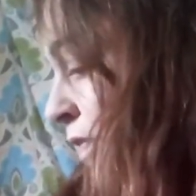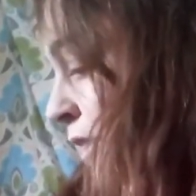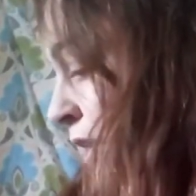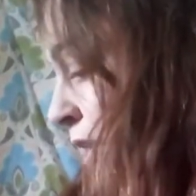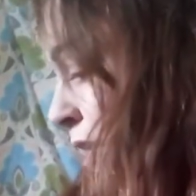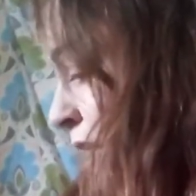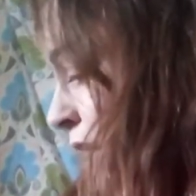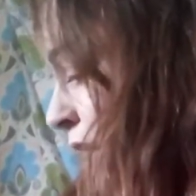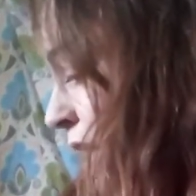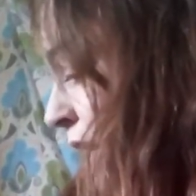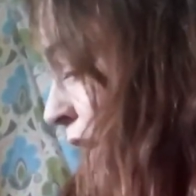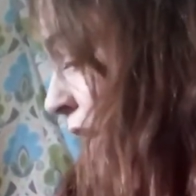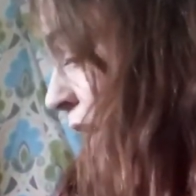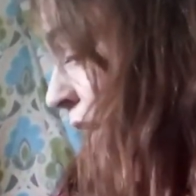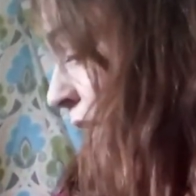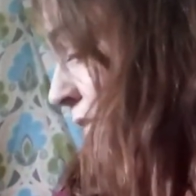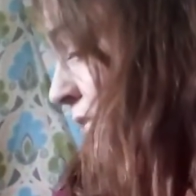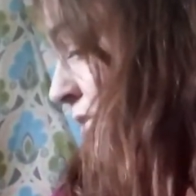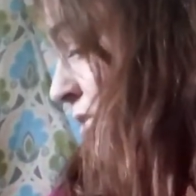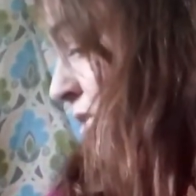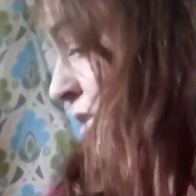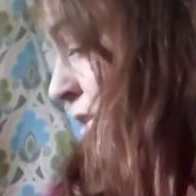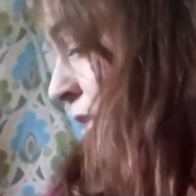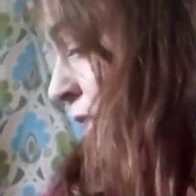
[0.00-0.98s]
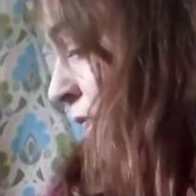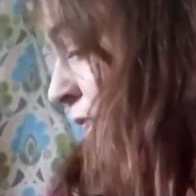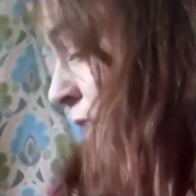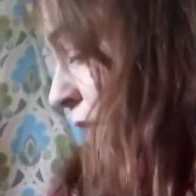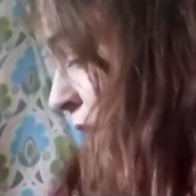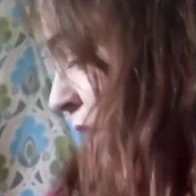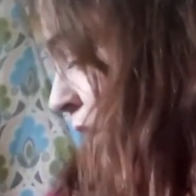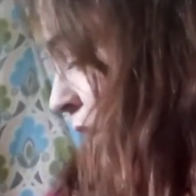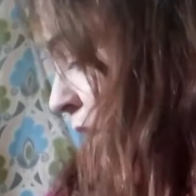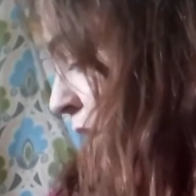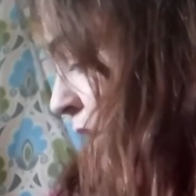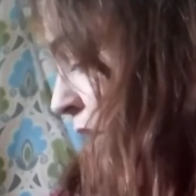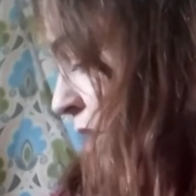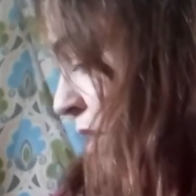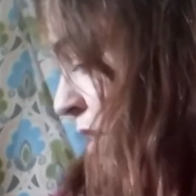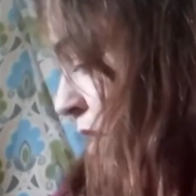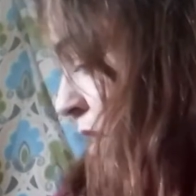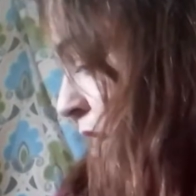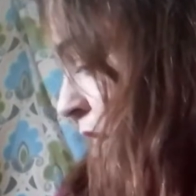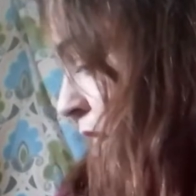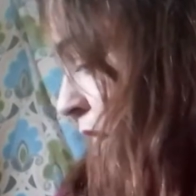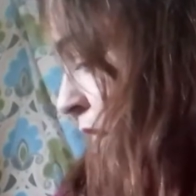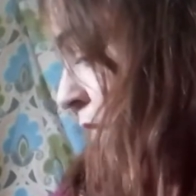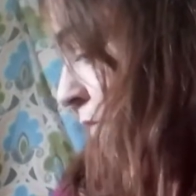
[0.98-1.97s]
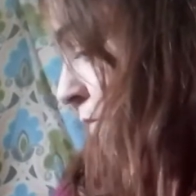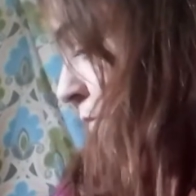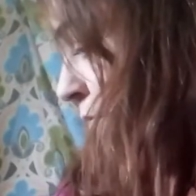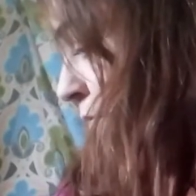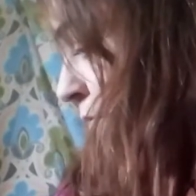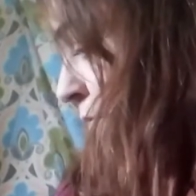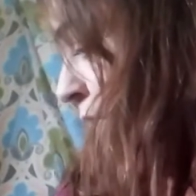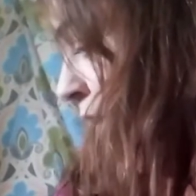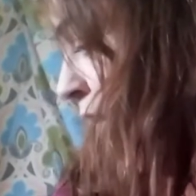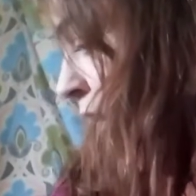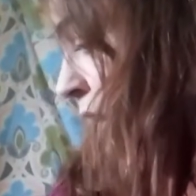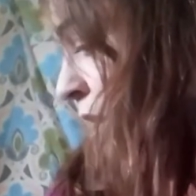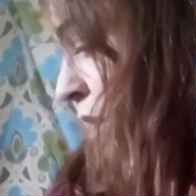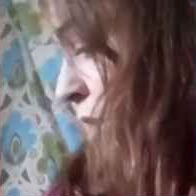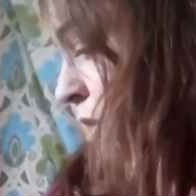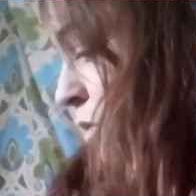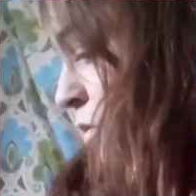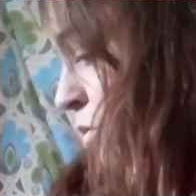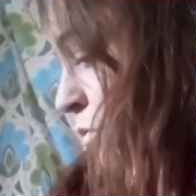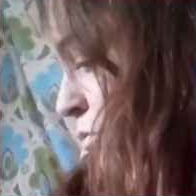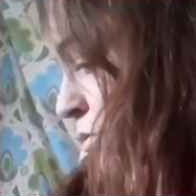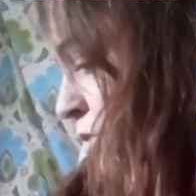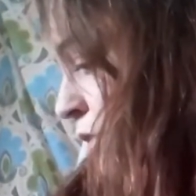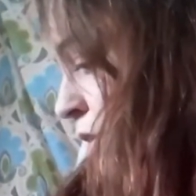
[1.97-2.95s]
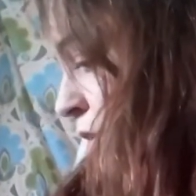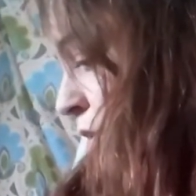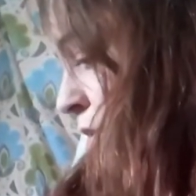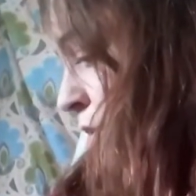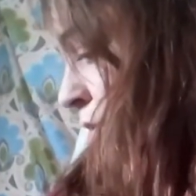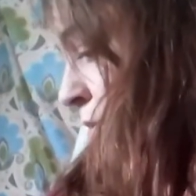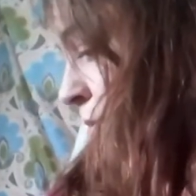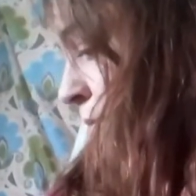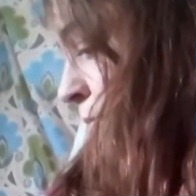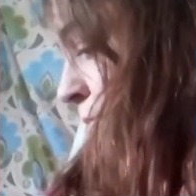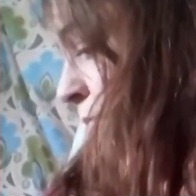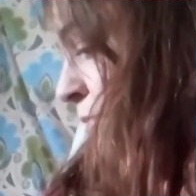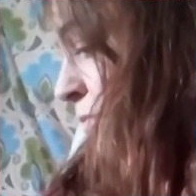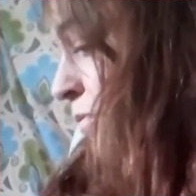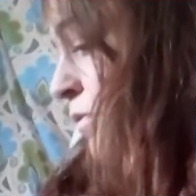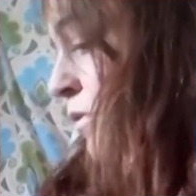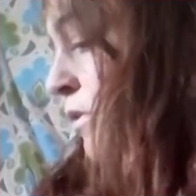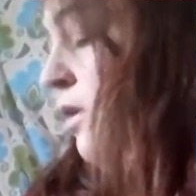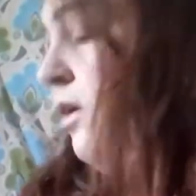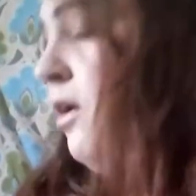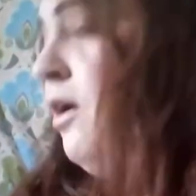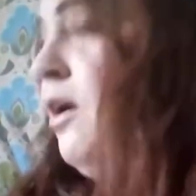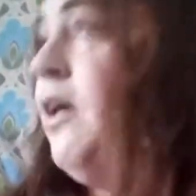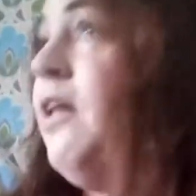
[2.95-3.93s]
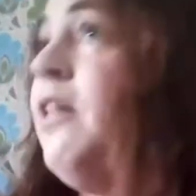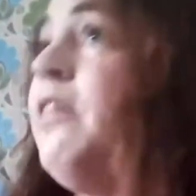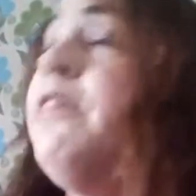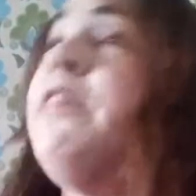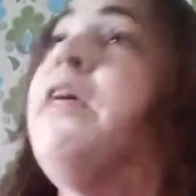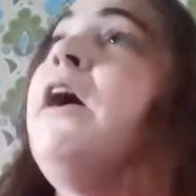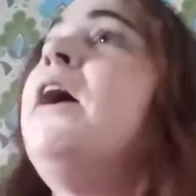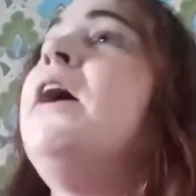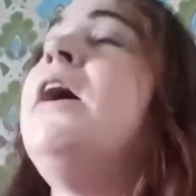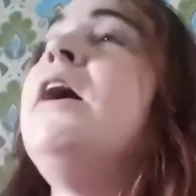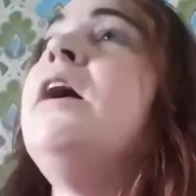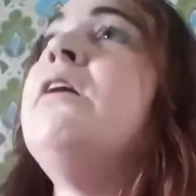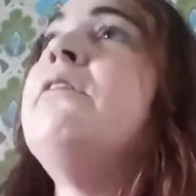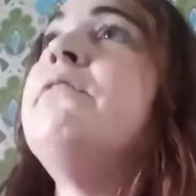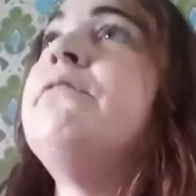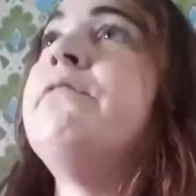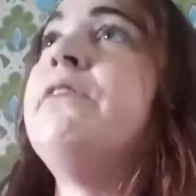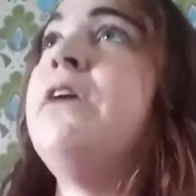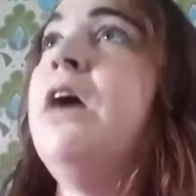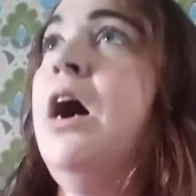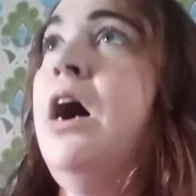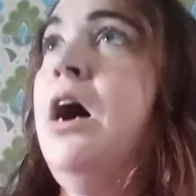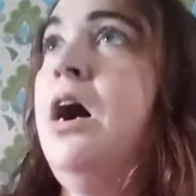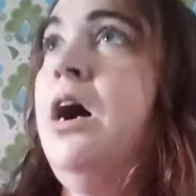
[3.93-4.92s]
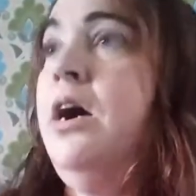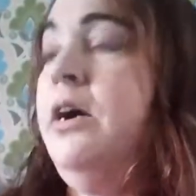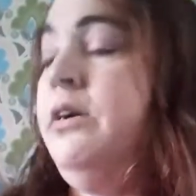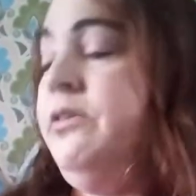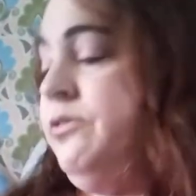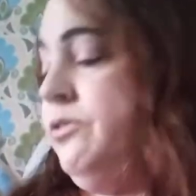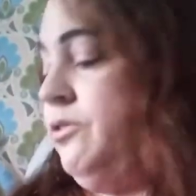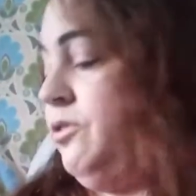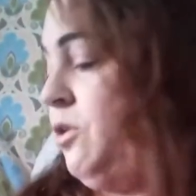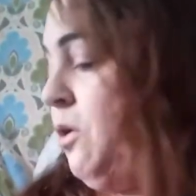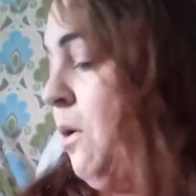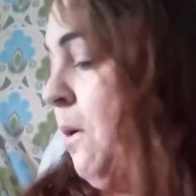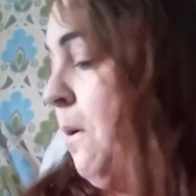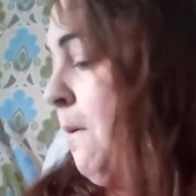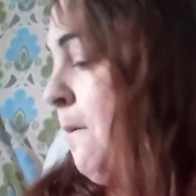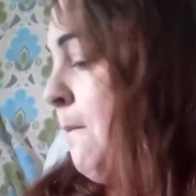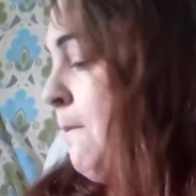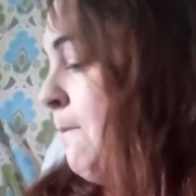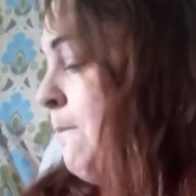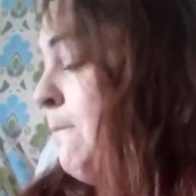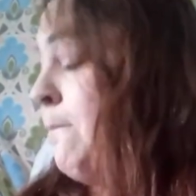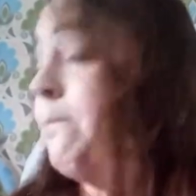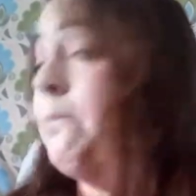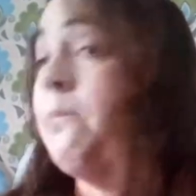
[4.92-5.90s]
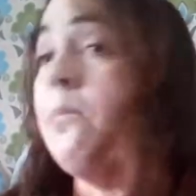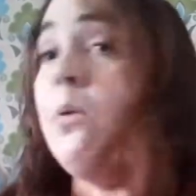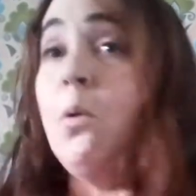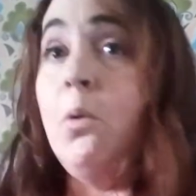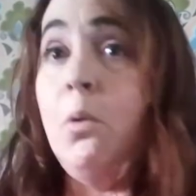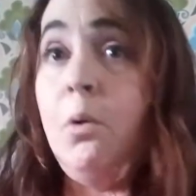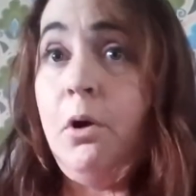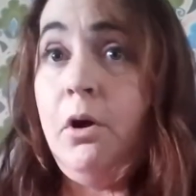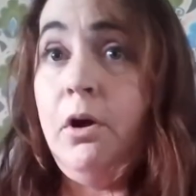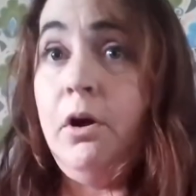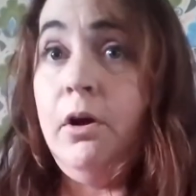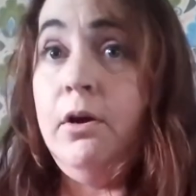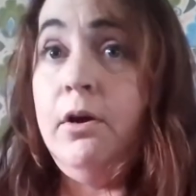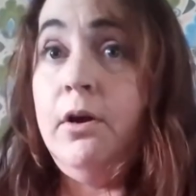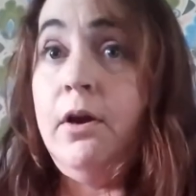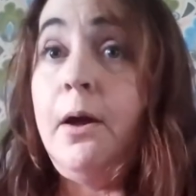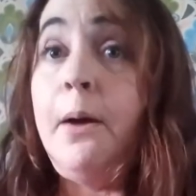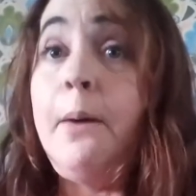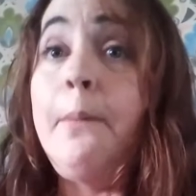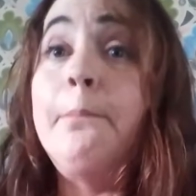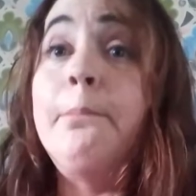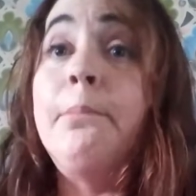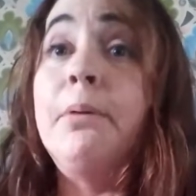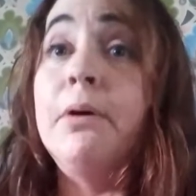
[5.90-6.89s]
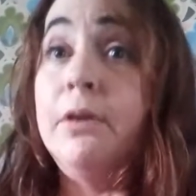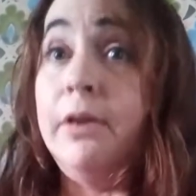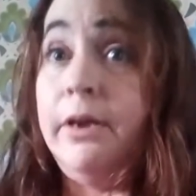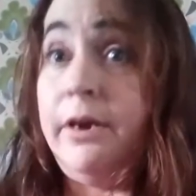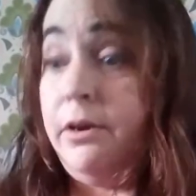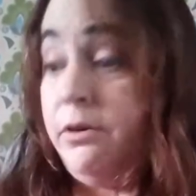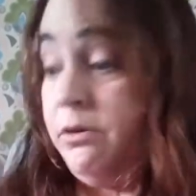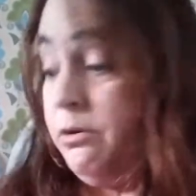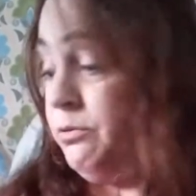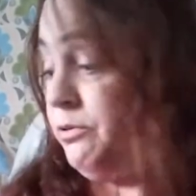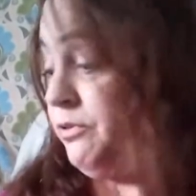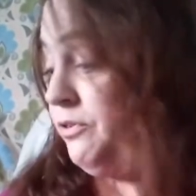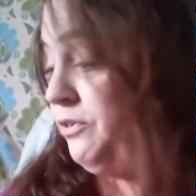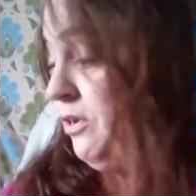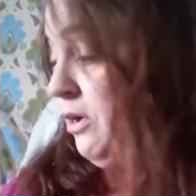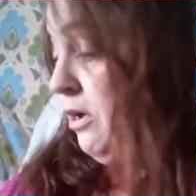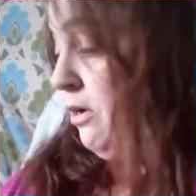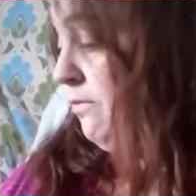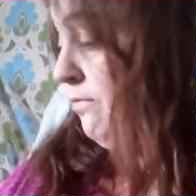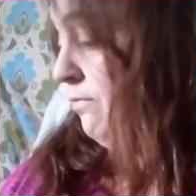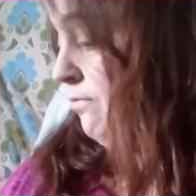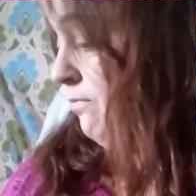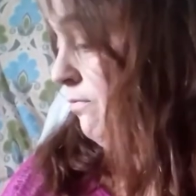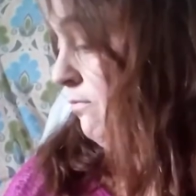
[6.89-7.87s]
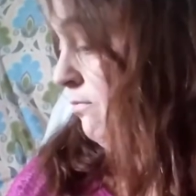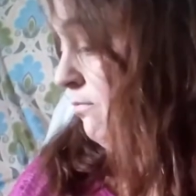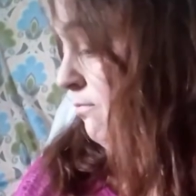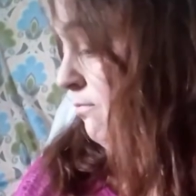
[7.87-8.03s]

The next thing I found, they have got more Bolero stuff.